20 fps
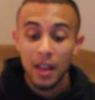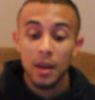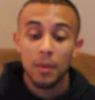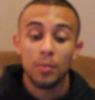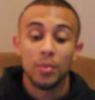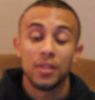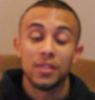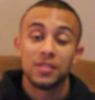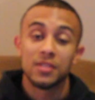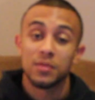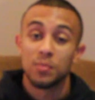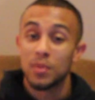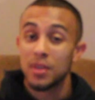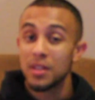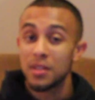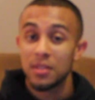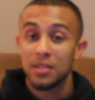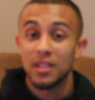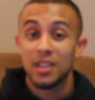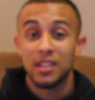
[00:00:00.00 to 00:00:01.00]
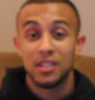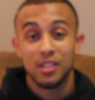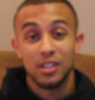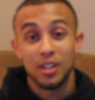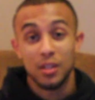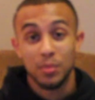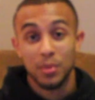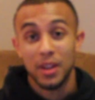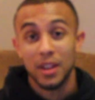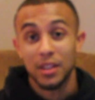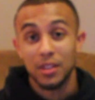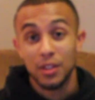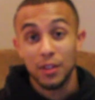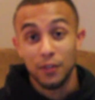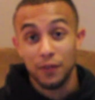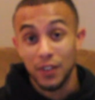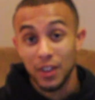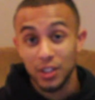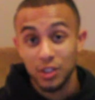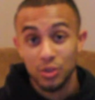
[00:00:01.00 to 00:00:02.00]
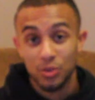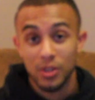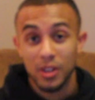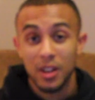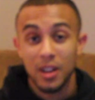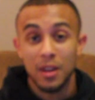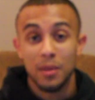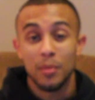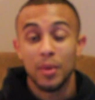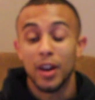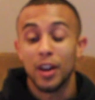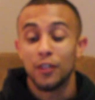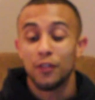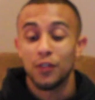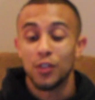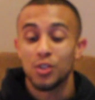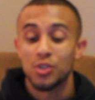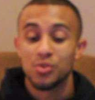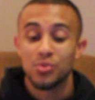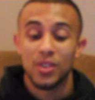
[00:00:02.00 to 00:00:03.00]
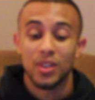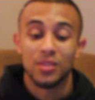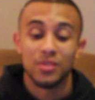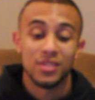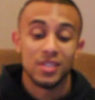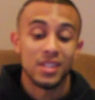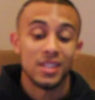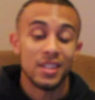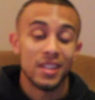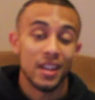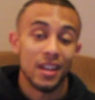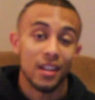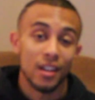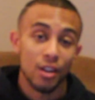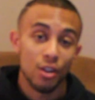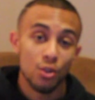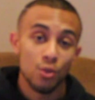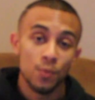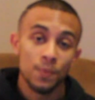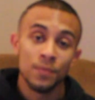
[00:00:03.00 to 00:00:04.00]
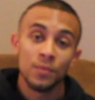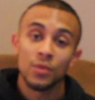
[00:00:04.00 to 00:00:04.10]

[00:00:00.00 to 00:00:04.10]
but Smith ended up getting the victory by a first round TKO.